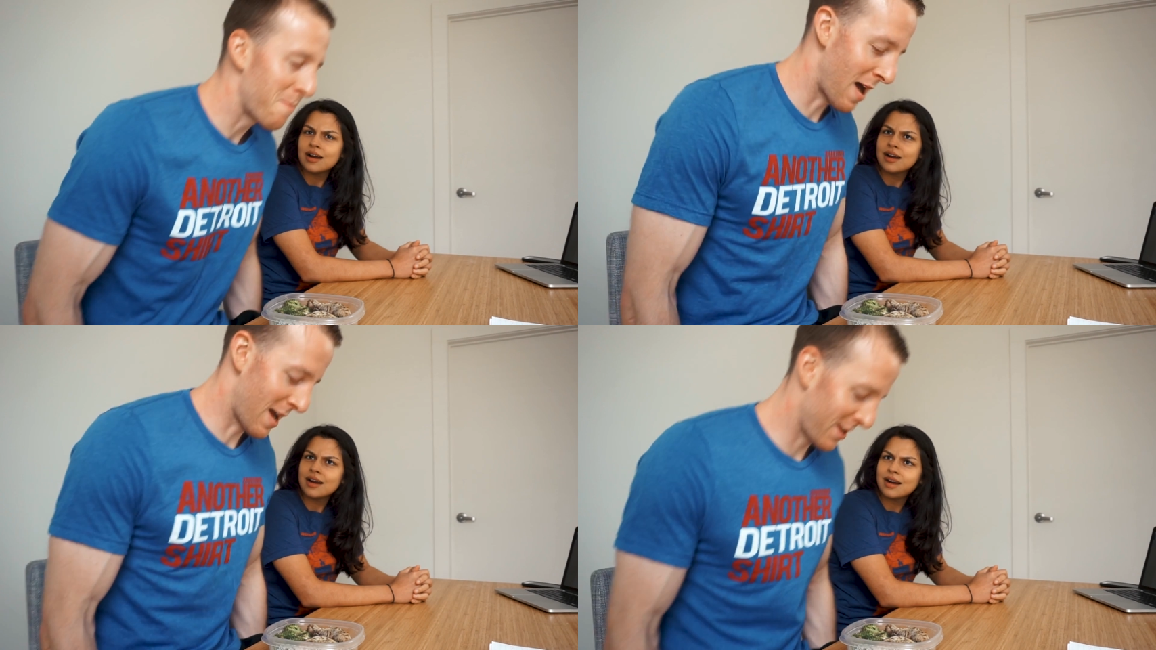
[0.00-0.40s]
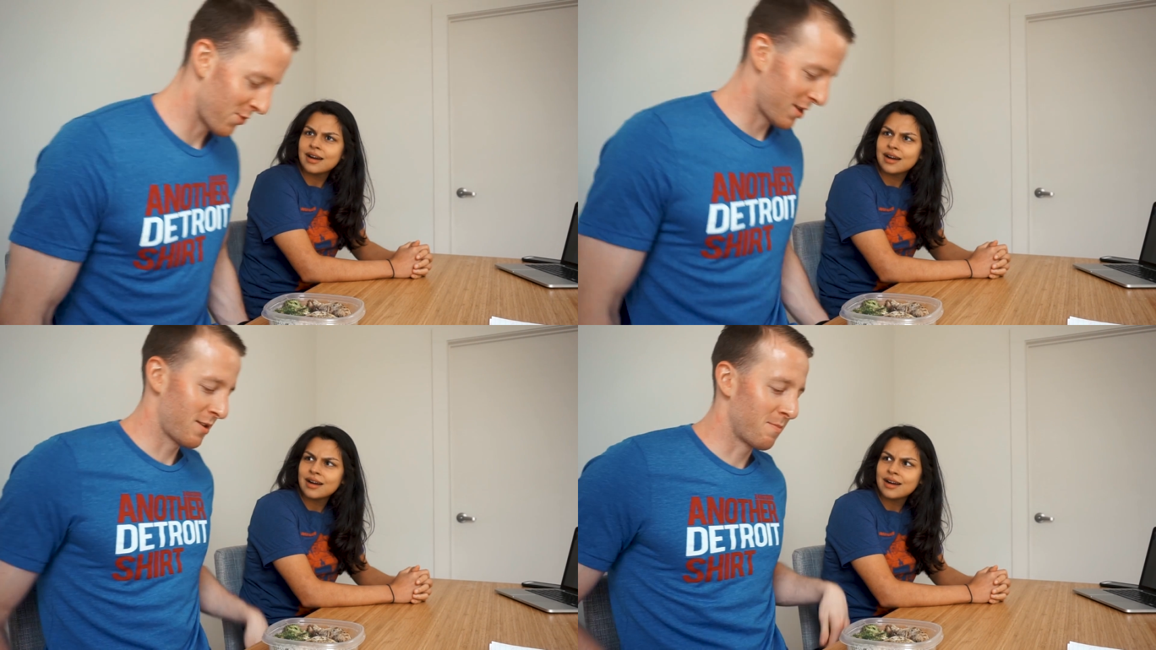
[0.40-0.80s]
Speaker 1: body
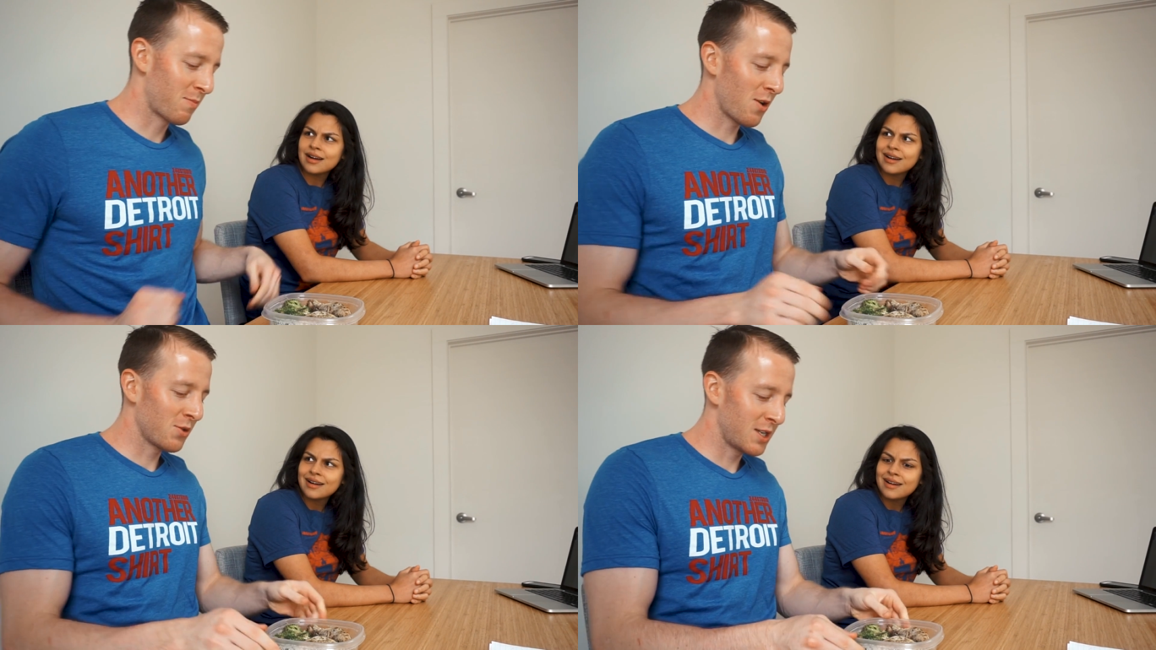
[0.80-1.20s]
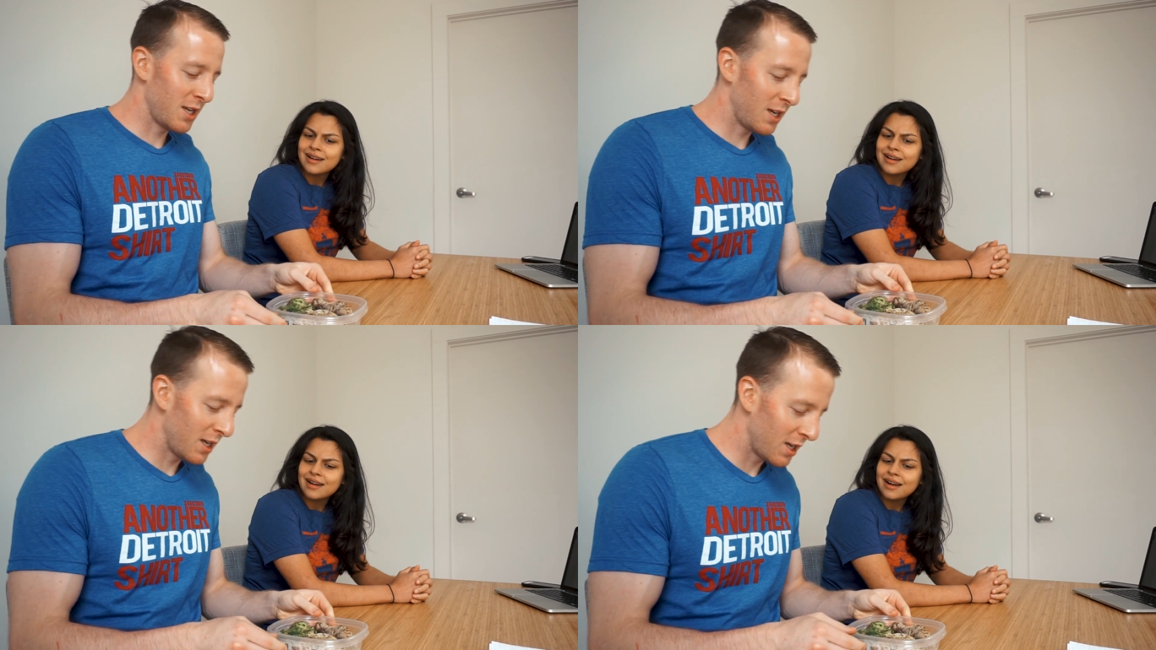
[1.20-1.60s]
with some
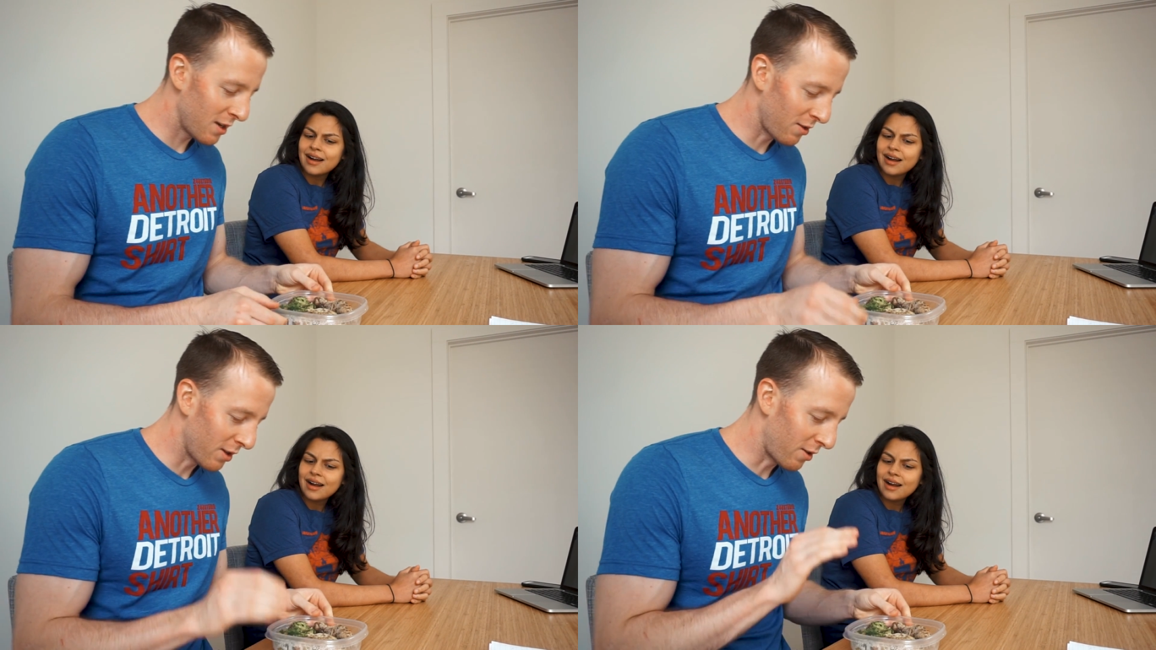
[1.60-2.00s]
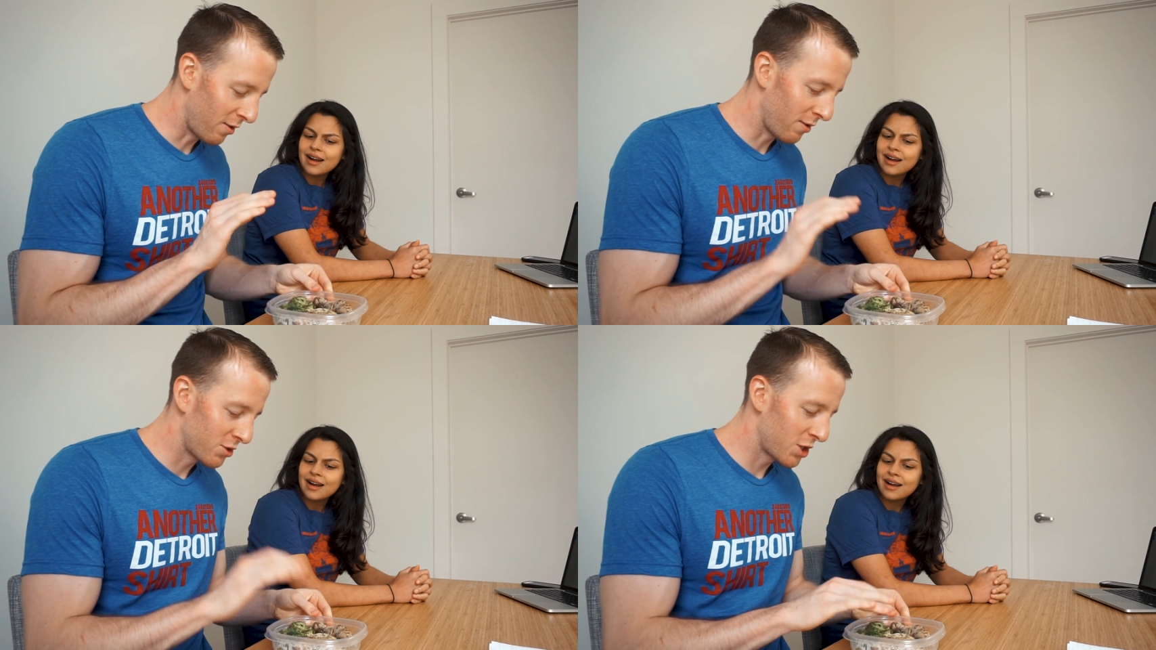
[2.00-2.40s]
protein, a
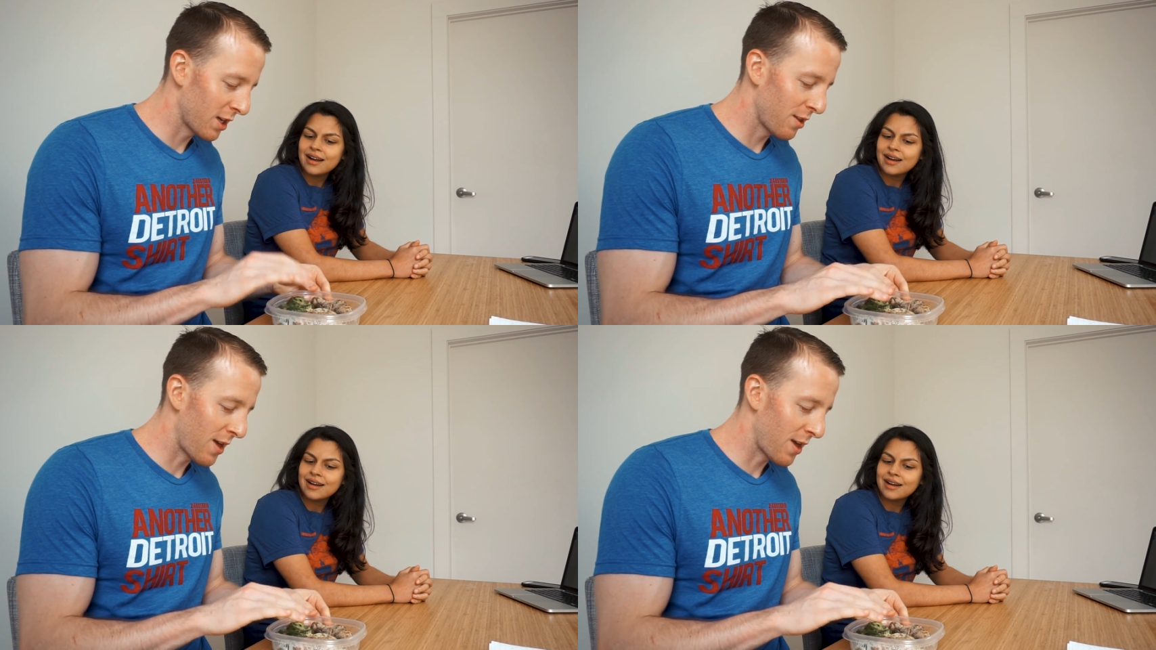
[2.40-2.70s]
little chicken